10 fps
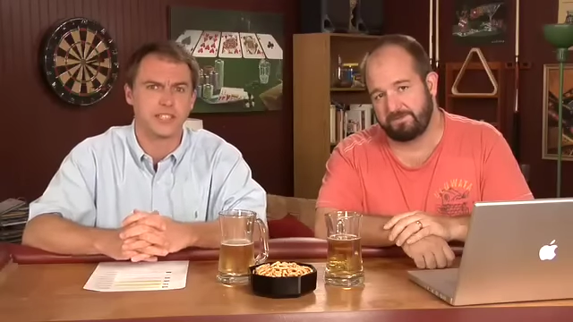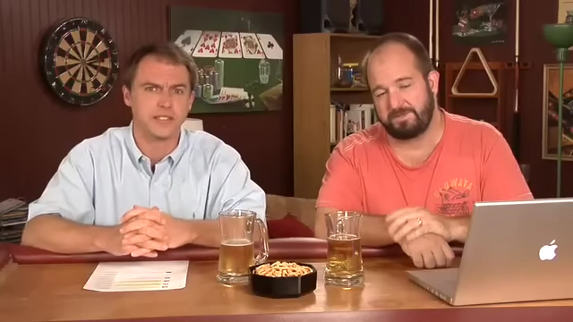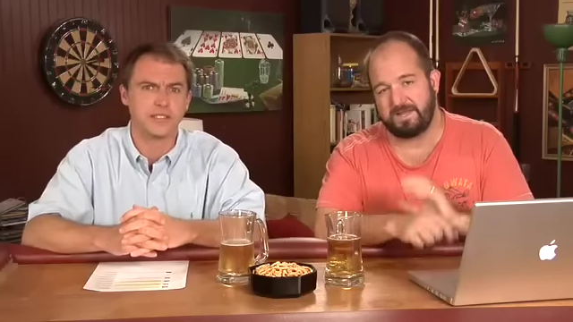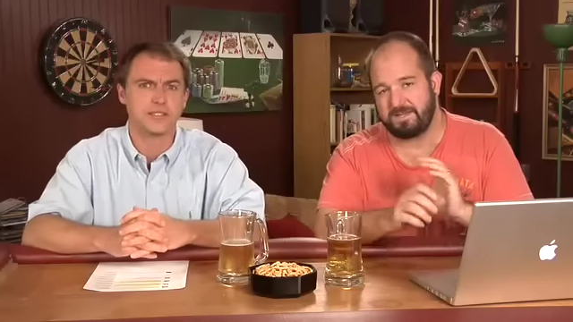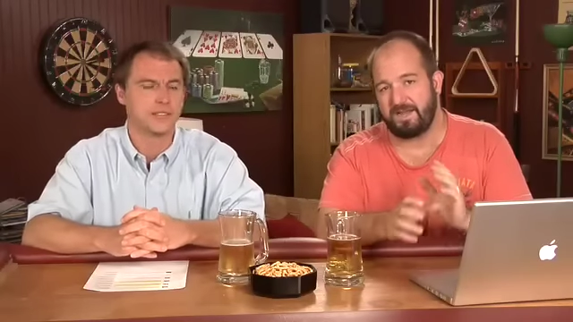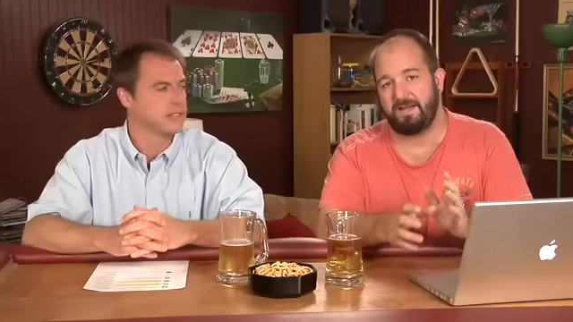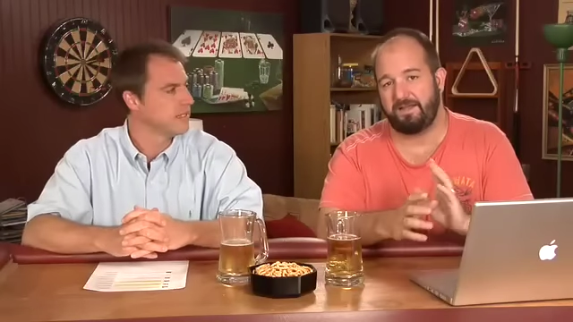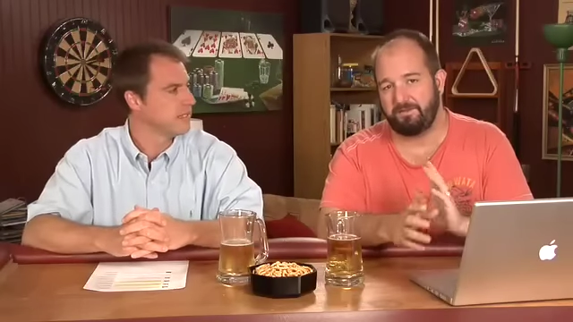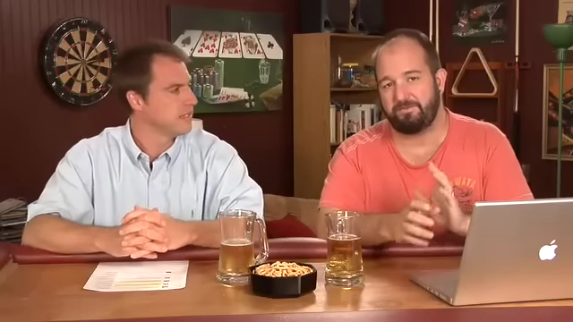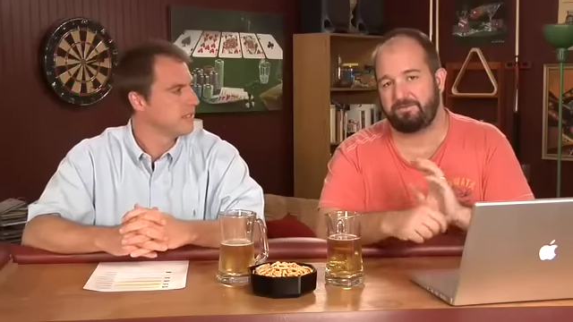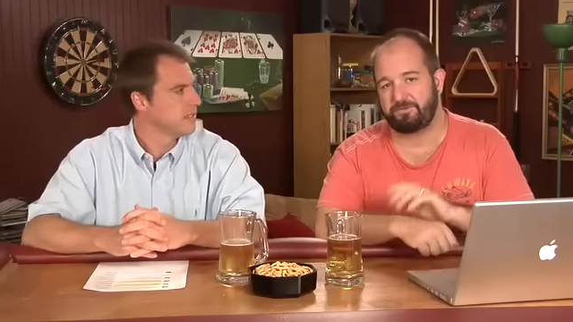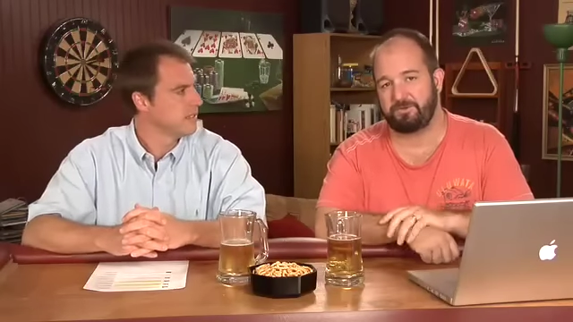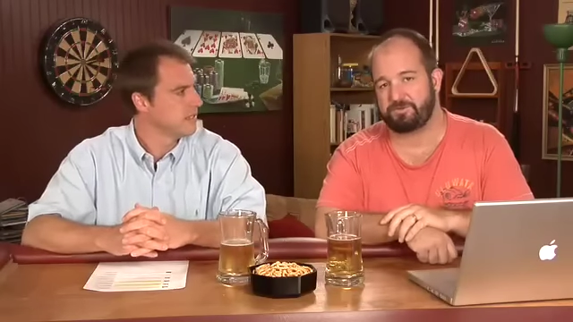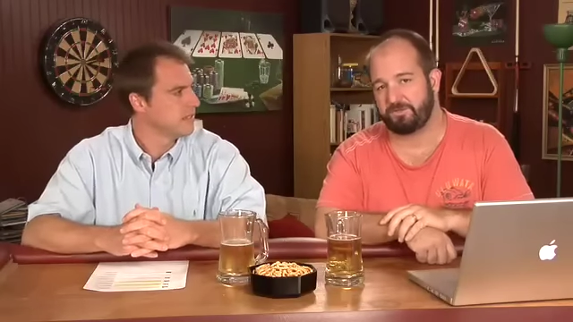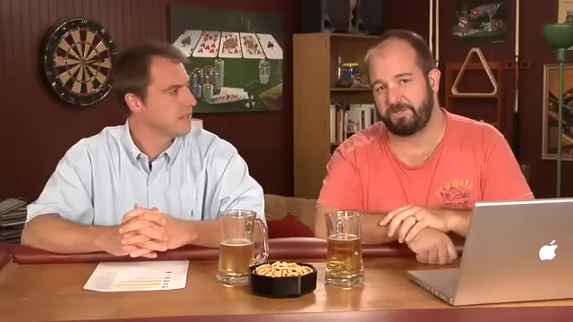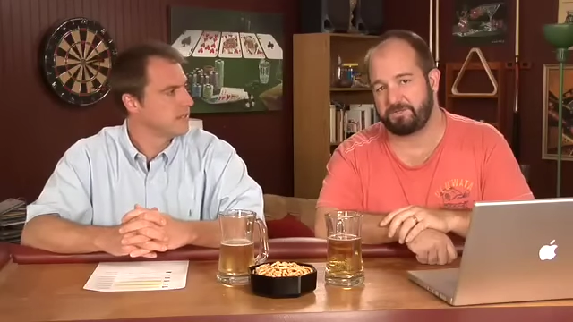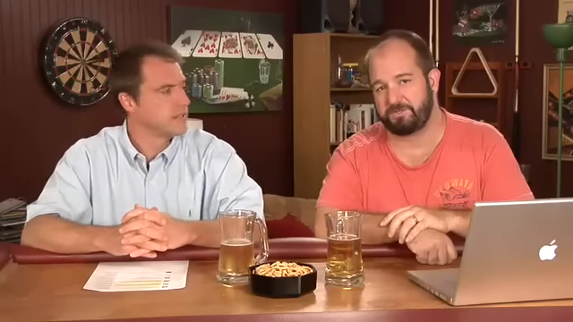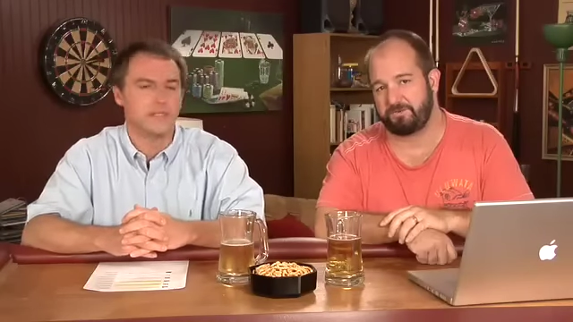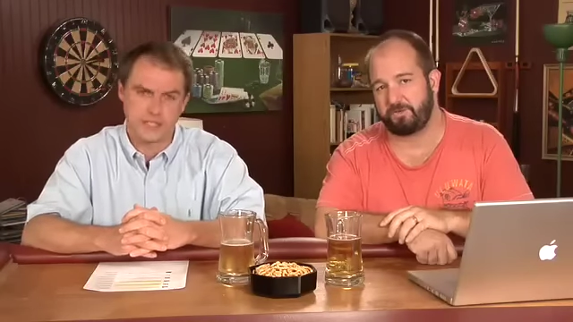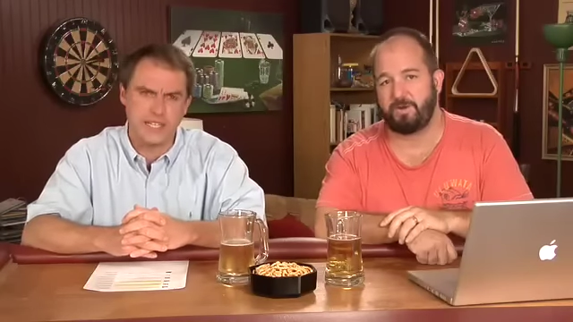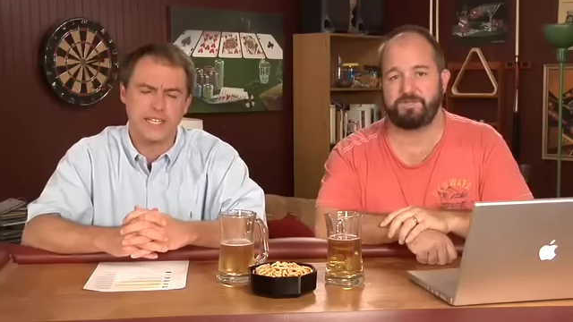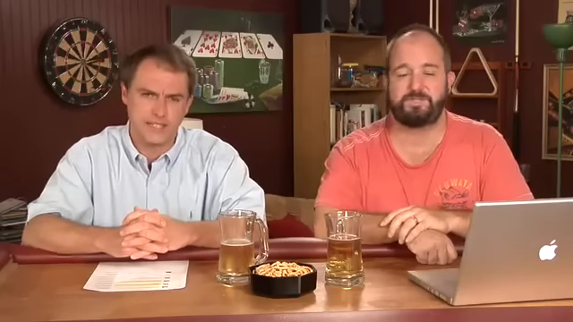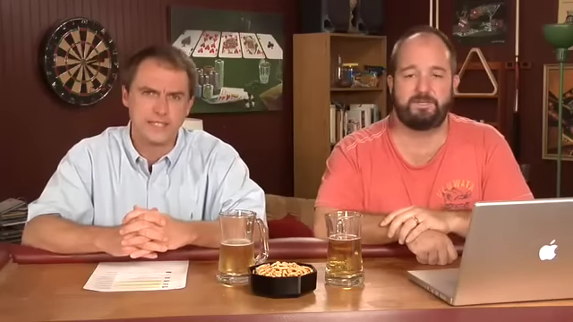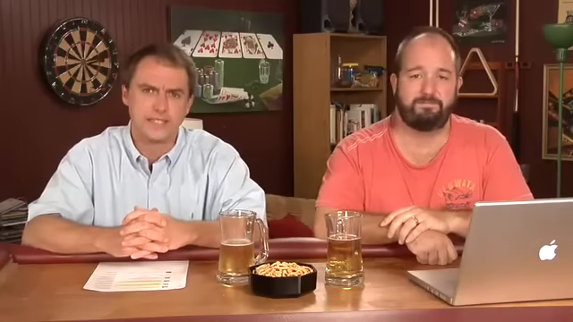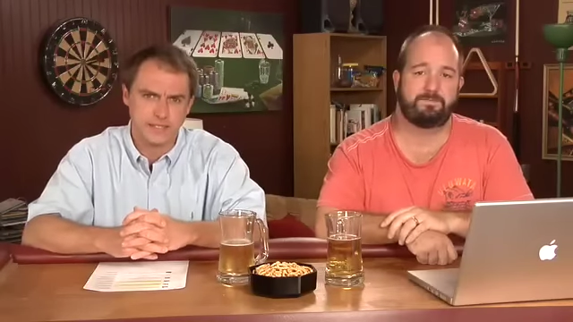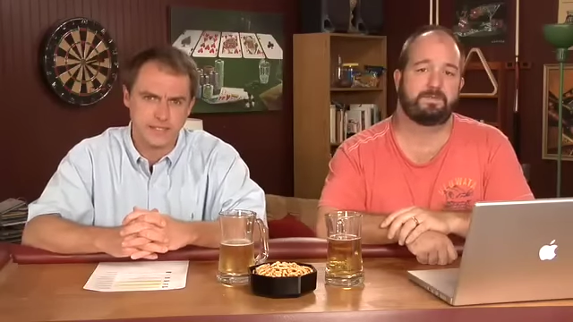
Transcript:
Speaker 1: It's that kind of social issue. The question